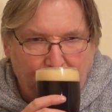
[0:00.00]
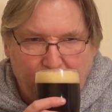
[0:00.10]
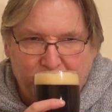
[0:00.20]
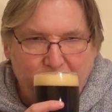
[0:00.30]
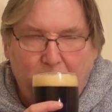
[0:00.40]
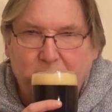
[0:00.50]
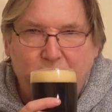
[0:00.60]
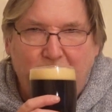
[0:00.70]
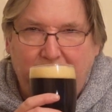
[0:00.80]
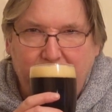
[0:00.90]
and there's no
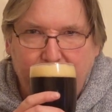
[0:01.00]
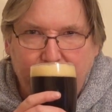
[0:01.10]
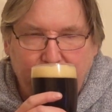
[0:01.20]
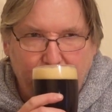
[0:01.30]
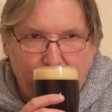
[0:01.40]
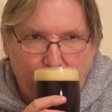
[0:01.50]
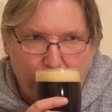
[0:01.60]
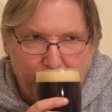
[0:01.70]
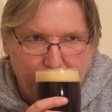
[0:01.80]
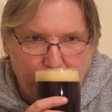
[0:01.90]
dryness in the
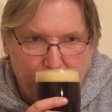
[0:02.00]
aroma.